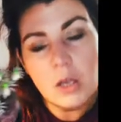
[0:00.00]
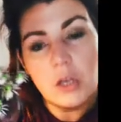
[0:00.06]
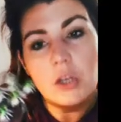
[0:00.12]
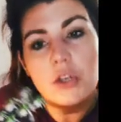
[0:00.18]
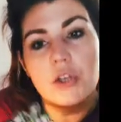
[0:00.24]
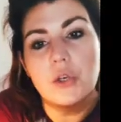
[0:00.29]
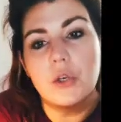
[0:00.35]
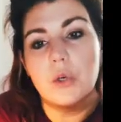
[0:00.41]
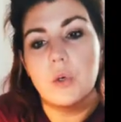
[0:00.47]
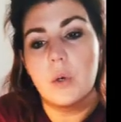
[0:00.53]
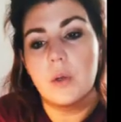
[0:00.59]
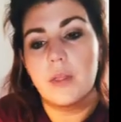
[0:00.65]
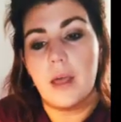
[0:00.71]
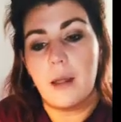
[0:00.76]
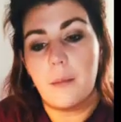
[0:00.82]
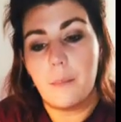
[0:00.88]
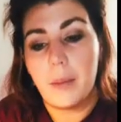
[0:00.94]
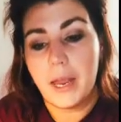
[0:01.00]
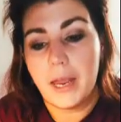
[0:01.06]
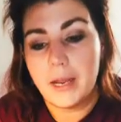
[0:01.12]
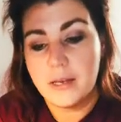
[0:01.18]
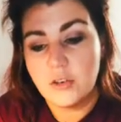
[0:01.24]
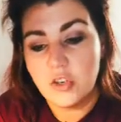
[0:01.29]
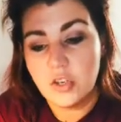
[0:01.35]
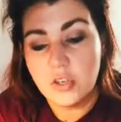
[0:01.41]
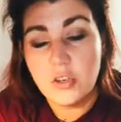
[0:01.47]
So that
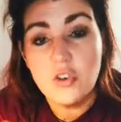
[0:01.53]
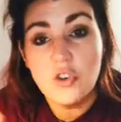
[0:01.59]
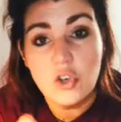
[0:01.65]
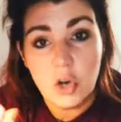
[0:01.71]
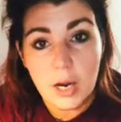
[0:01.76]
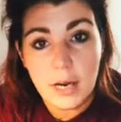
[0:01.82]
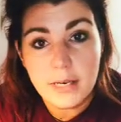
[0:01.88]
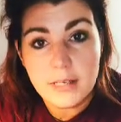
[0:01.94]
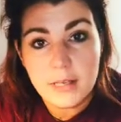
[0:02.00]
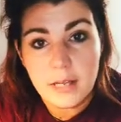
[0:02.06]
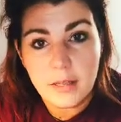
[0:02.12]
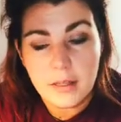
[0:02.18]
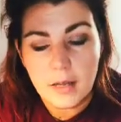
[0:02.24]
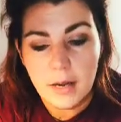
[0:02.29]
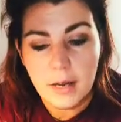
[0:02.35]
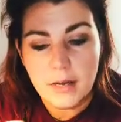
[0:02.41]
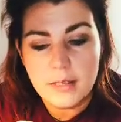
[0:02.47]
paint just dries like that.